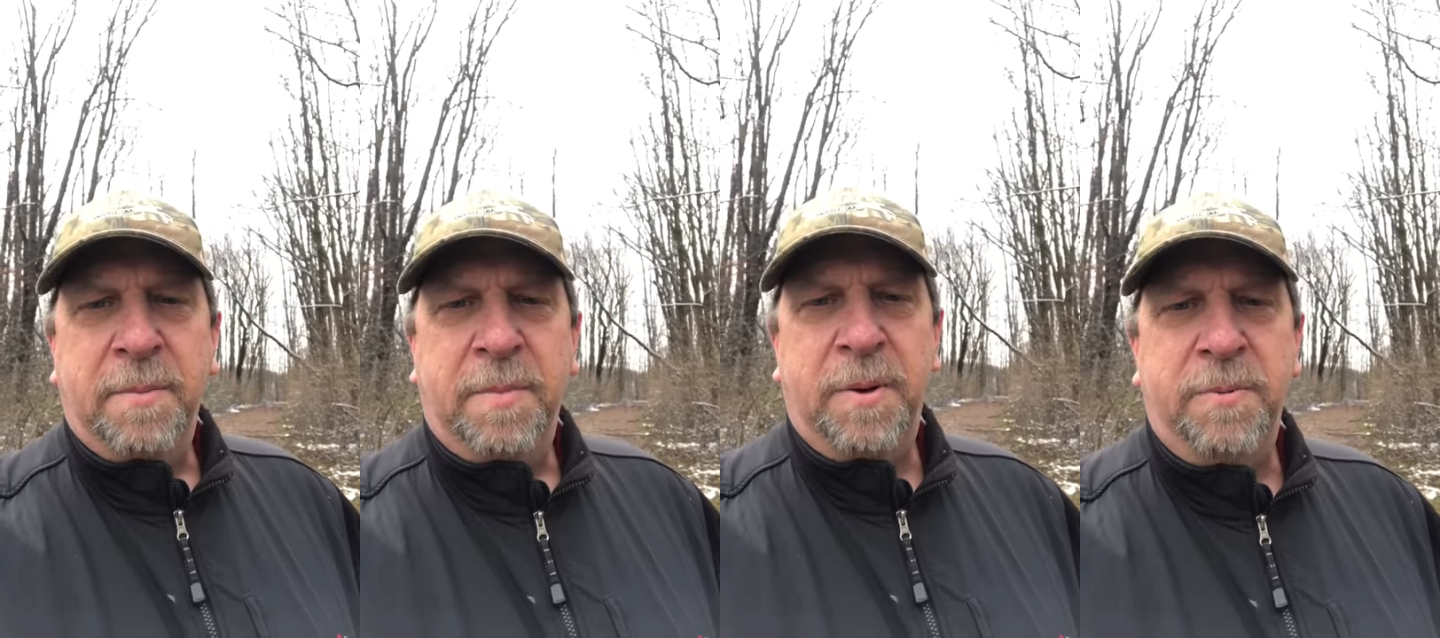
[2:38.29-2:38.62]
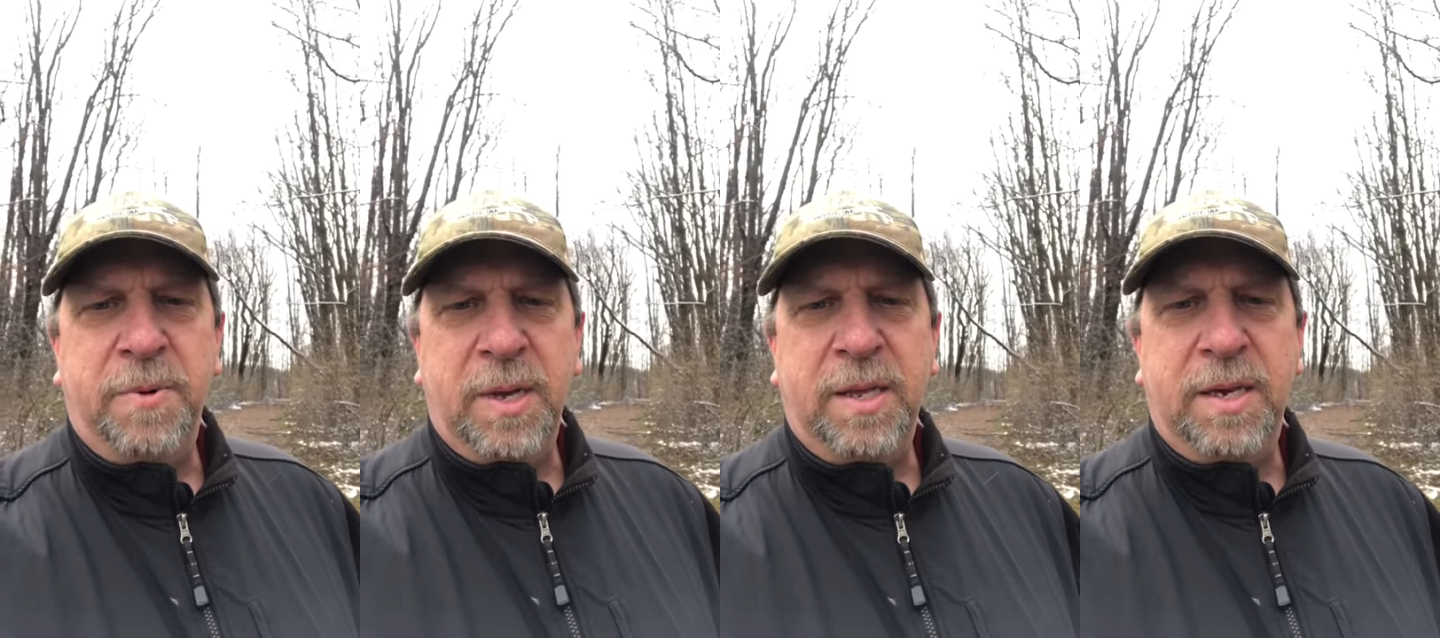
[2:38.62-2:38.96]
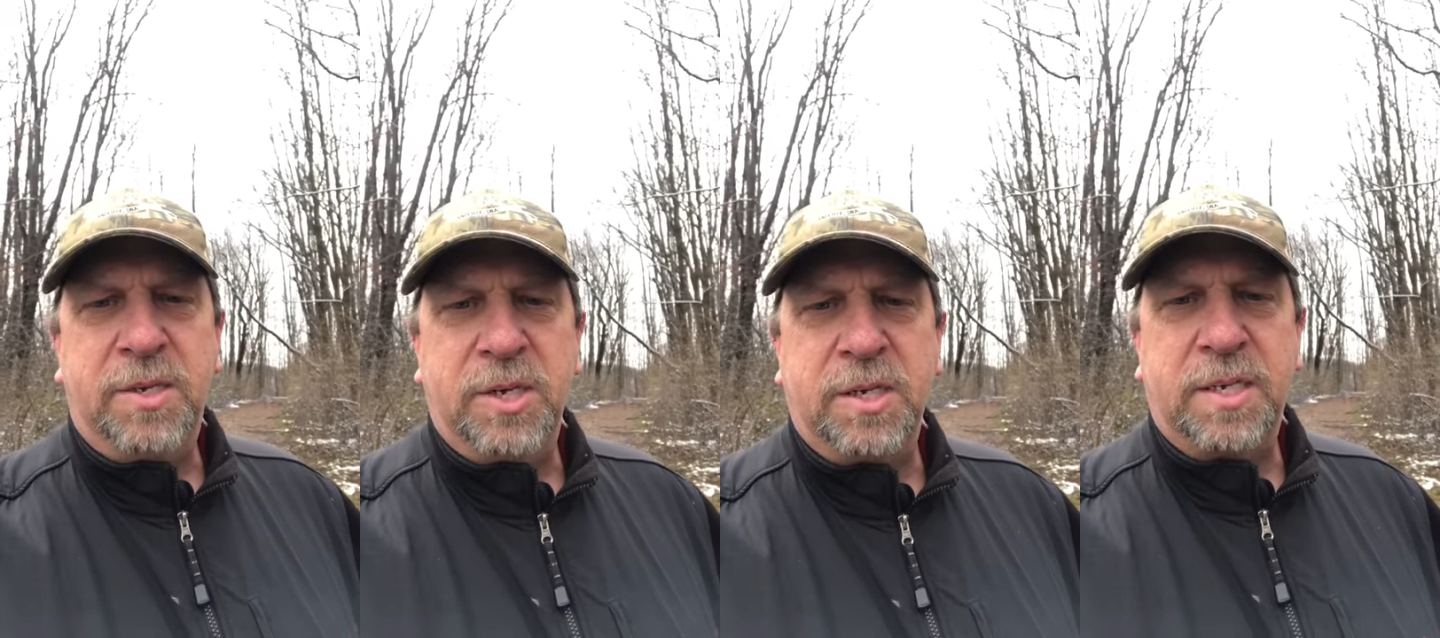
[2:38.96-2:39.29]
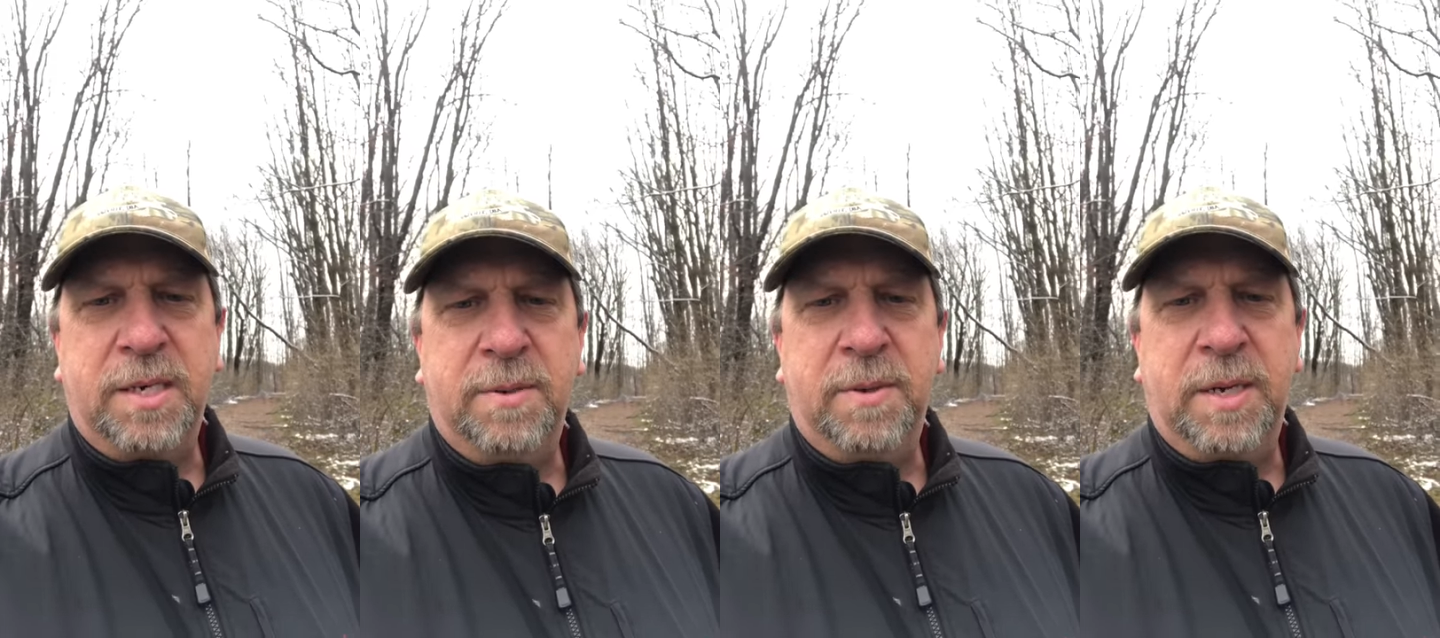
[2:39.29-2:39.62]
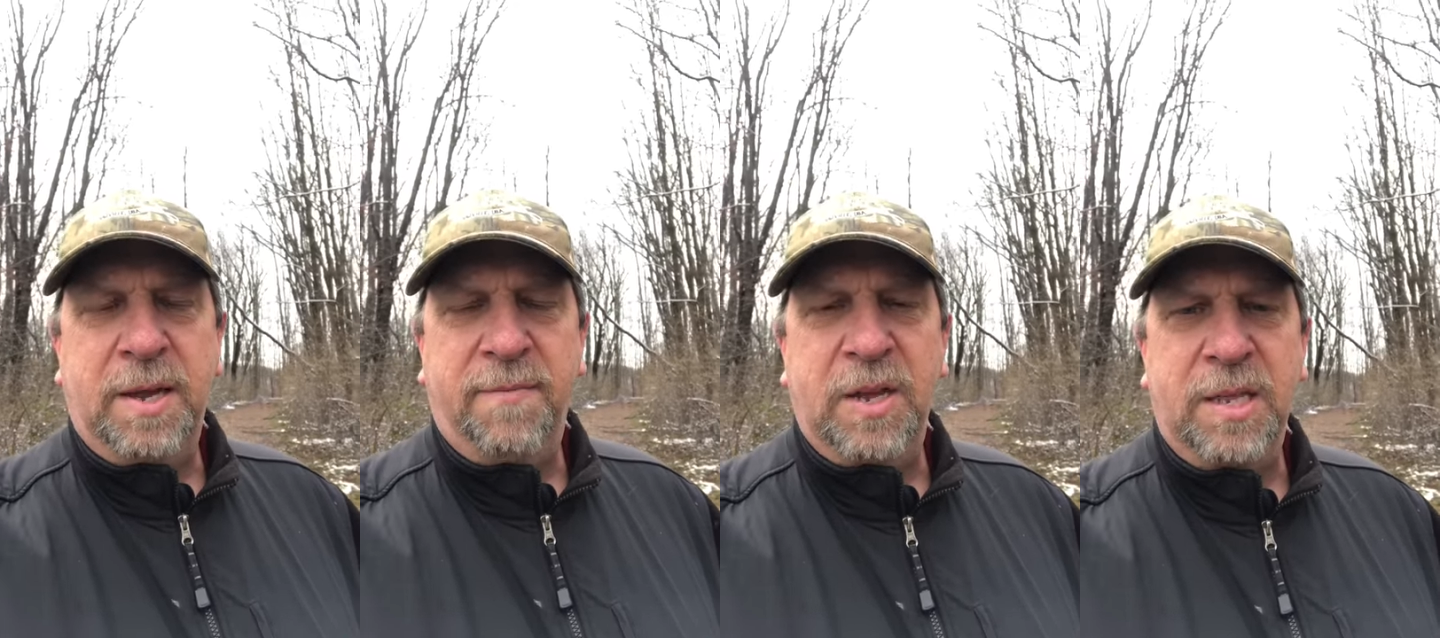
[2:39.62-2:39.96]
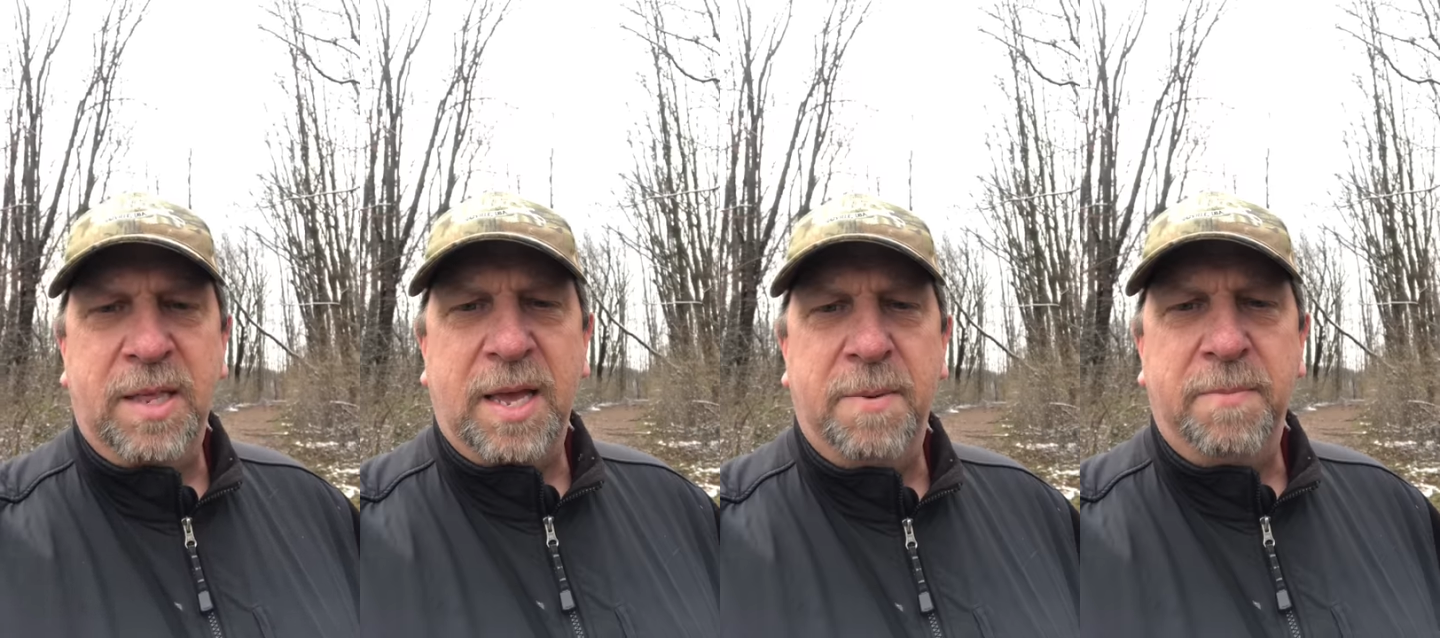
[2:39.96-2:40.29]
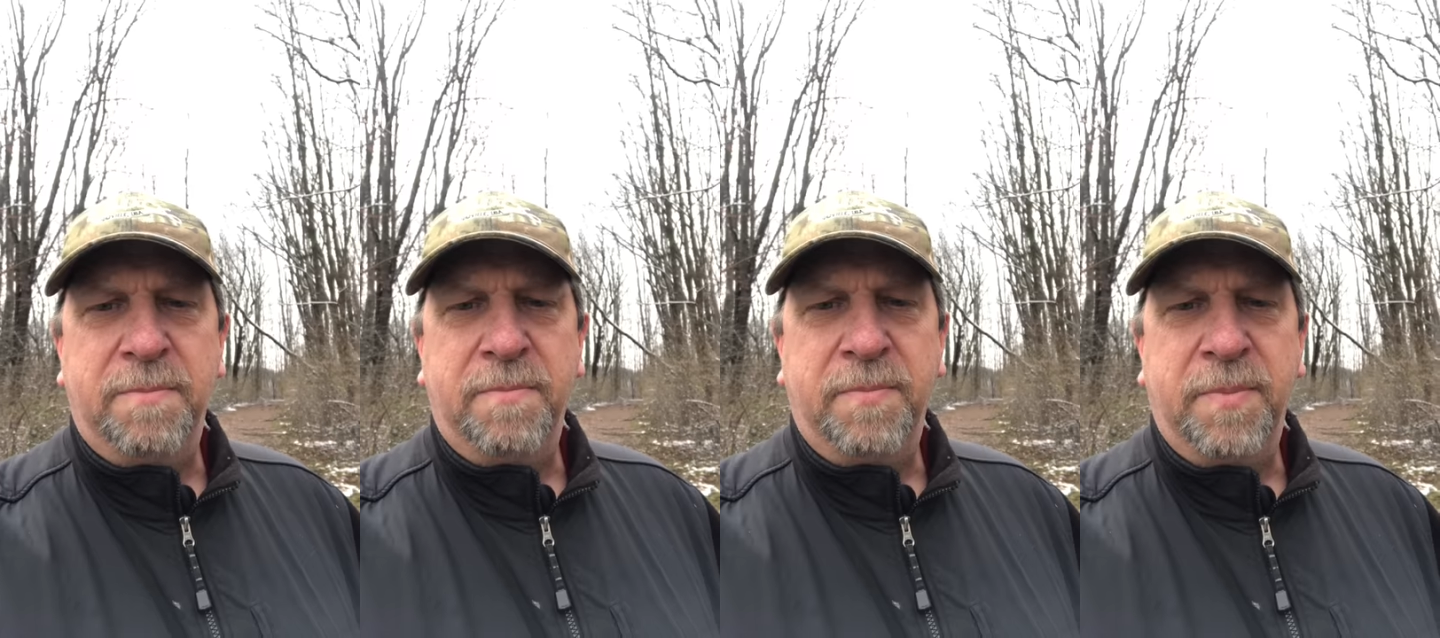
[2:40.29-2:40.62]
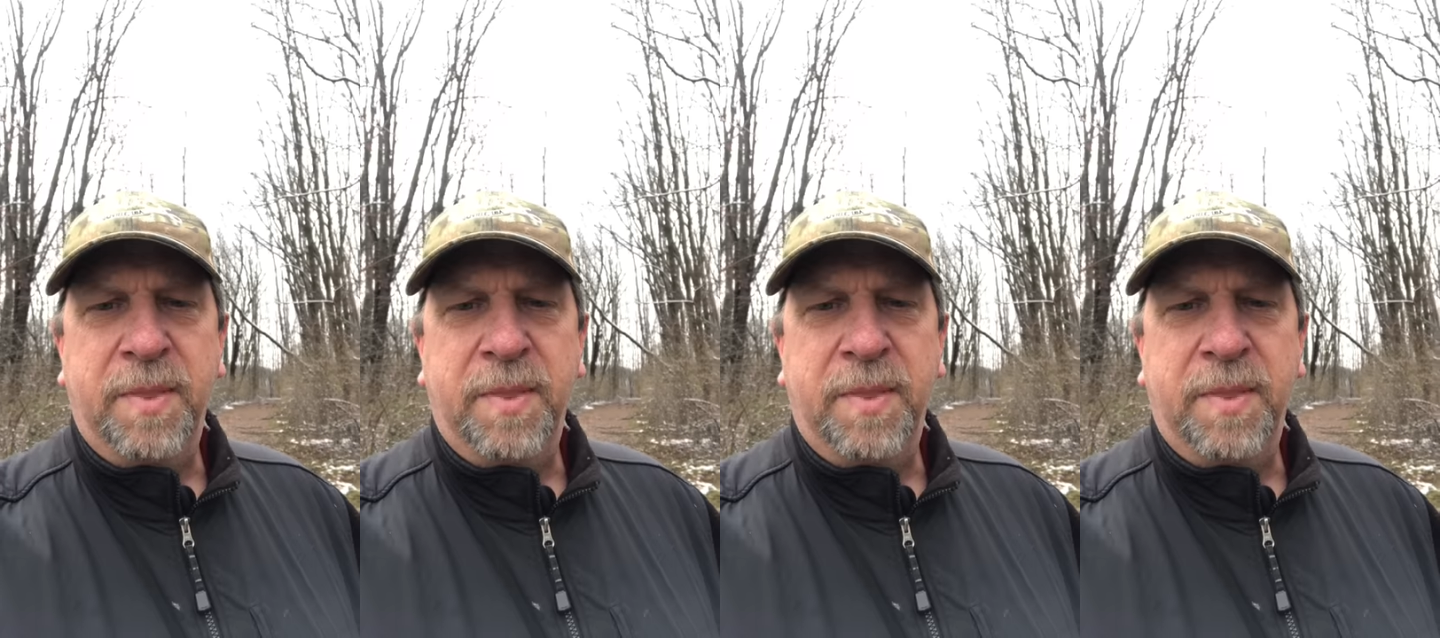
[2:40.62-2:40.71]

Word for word: but really just giving them